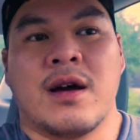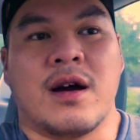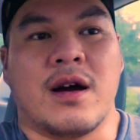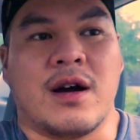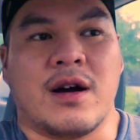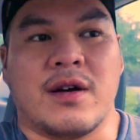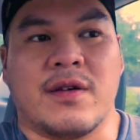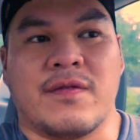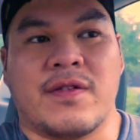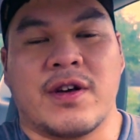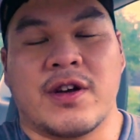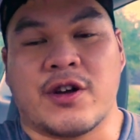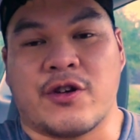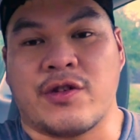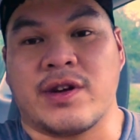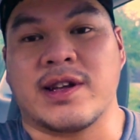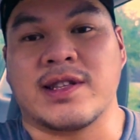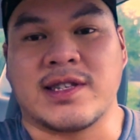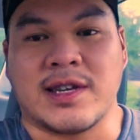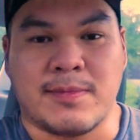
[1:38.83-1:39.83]
of
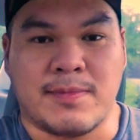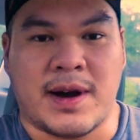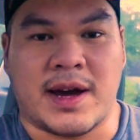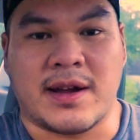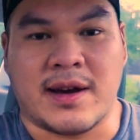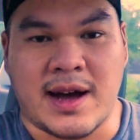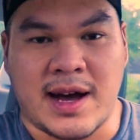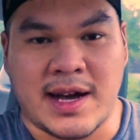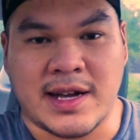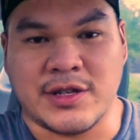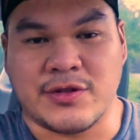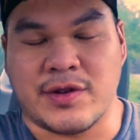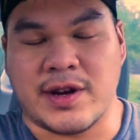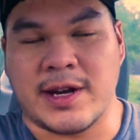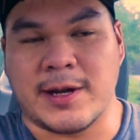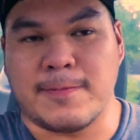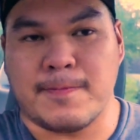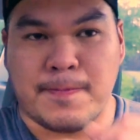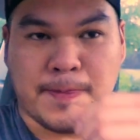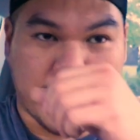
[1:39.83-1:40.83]
creatine
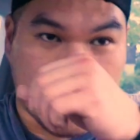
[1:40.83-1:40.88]
monohydrate